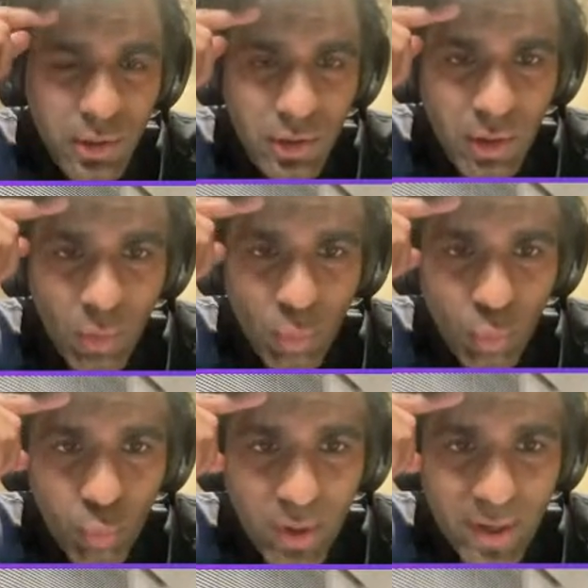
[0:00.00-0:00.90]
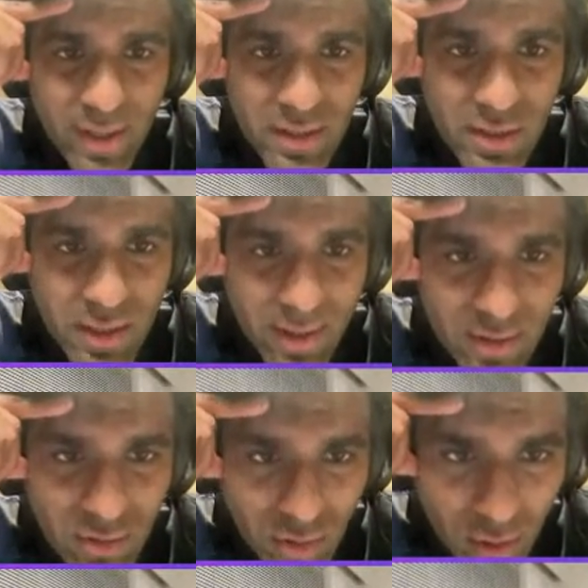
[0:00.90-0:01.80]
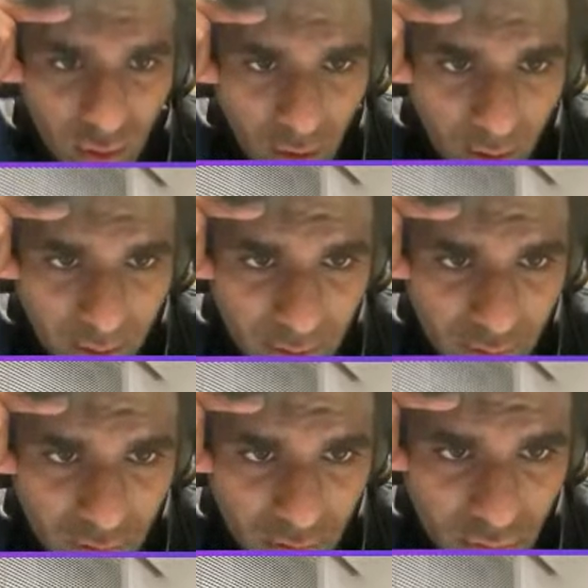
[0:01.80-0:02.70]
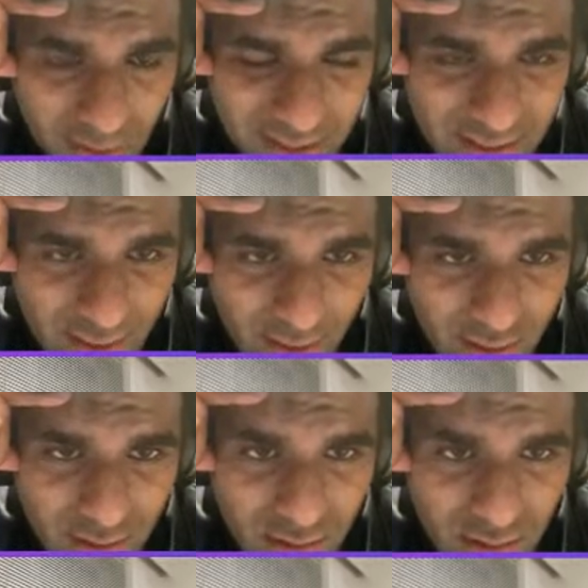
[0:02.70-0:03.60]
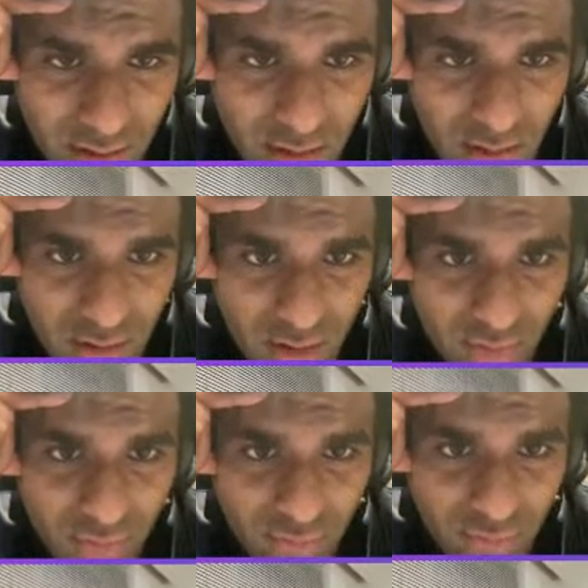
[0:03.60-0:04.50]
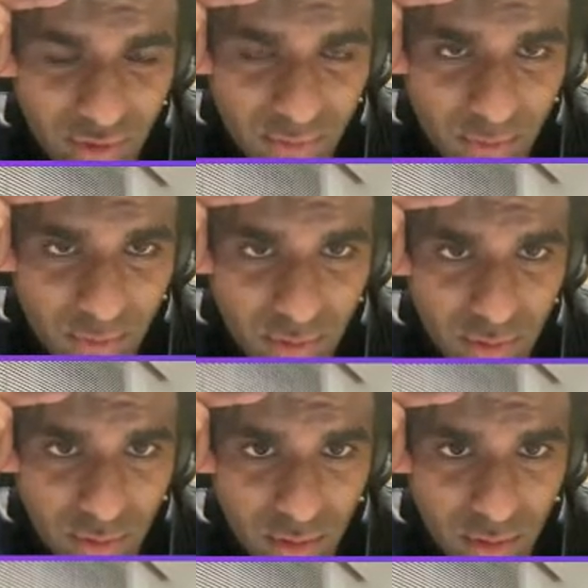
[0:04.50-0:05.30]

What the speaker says: where it says on line 26, if response